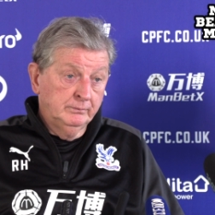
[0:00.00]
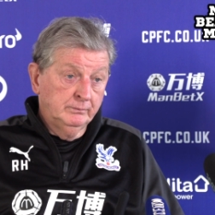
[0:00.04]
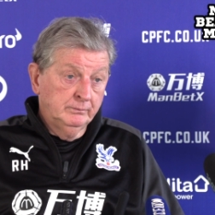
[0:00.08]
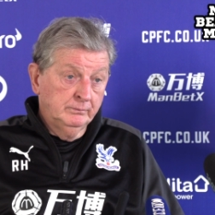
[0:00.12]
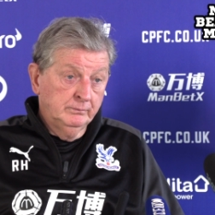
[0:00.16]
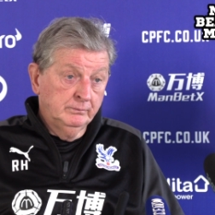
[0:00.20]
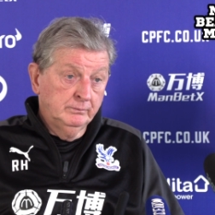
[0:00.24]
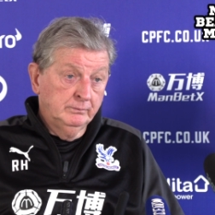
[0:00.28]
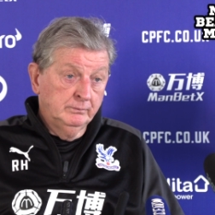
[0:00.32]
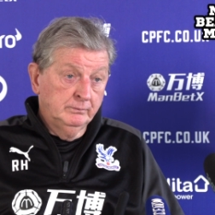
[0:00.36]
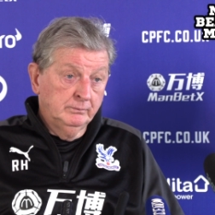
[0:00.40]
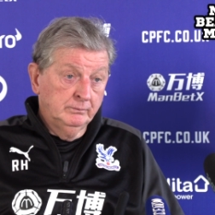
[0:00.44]

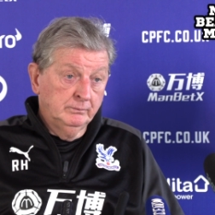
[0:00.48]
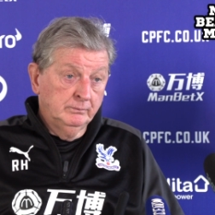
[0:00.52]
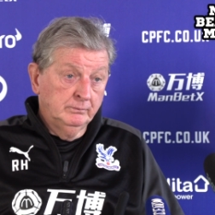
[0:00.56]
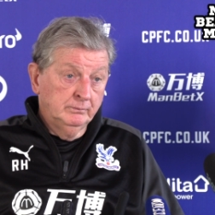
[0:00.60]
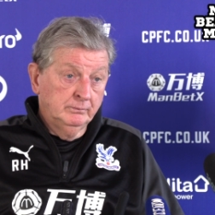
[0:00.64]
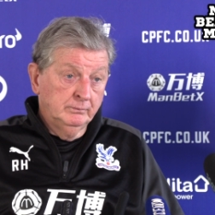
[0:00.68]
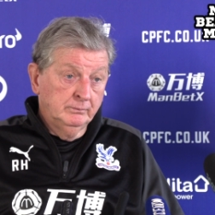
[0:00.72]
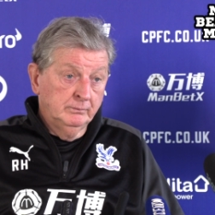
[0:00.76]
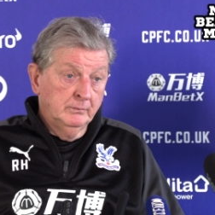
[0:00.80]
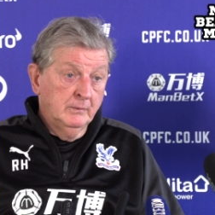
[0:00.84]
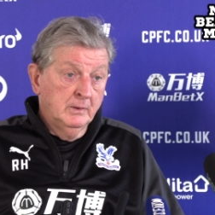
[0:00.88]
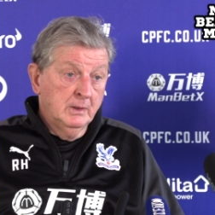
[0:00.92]
Nice to speak to
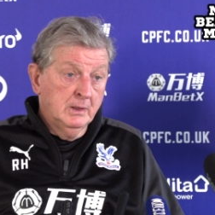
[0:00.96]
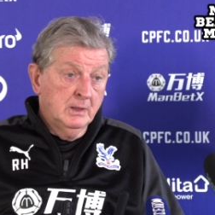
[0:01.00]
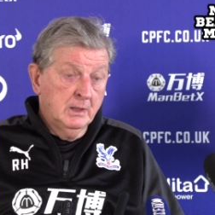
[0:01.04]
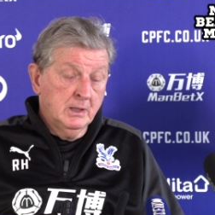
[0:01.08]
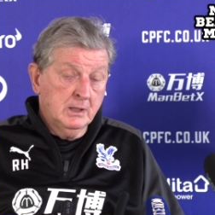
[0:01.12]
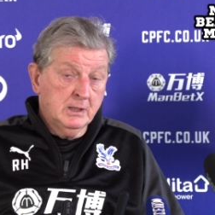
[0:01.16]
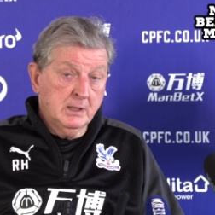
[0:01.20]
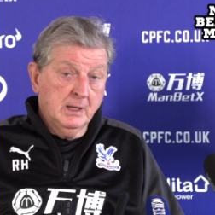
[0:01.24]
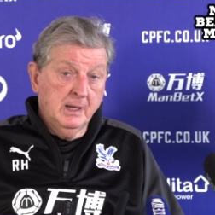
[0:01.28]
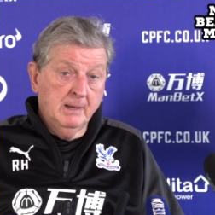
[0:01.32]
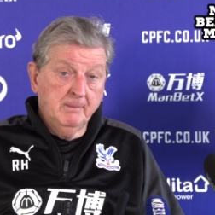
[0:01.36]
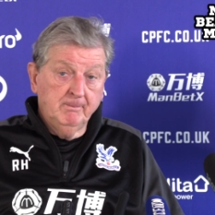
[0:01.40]
you. Thank you.
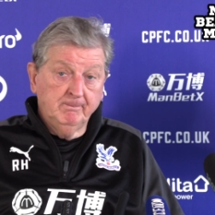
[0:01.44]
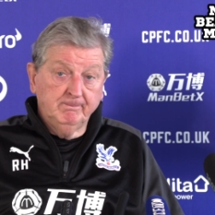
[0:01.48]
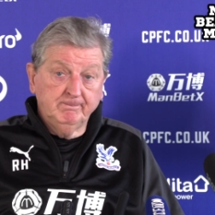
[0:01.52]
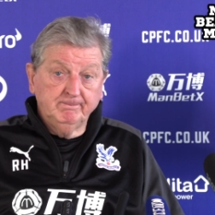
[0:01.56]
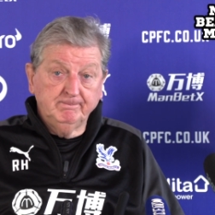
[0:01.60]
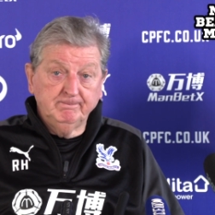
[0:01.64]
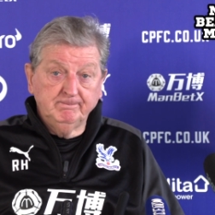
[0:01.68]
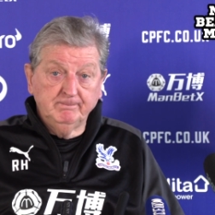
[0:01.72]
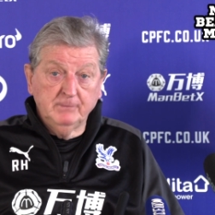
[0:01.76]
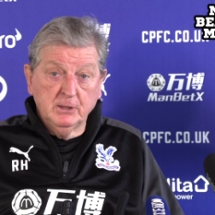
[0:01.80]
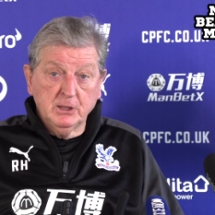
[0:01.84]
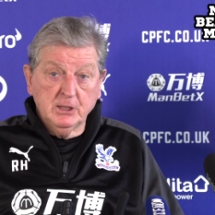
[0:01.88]
The same.
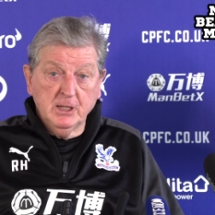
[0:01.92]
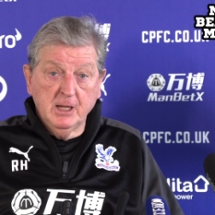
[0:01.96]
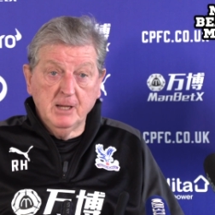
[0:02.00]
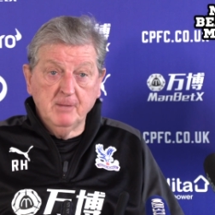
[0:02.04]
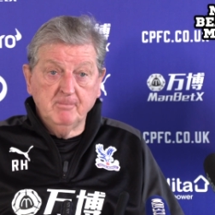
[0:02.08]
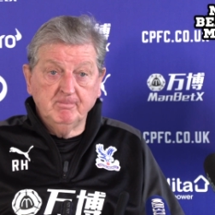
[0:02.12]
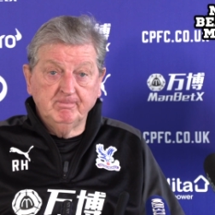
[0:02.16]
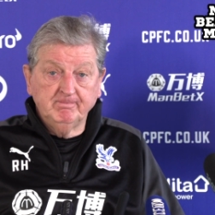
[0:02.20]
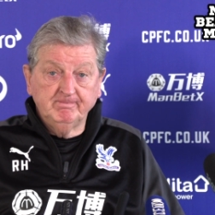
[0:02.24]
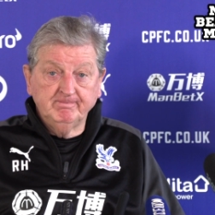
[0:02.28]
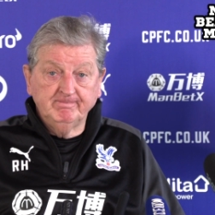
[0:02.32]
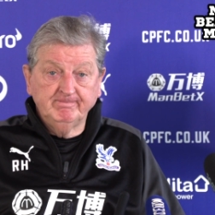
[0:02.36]
Great, the
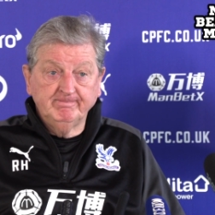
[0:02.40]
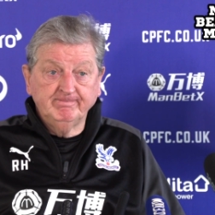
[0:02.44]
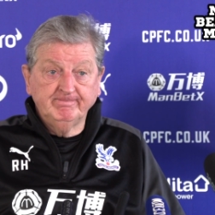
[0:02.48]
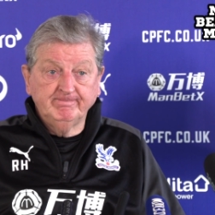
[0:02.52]
same. You.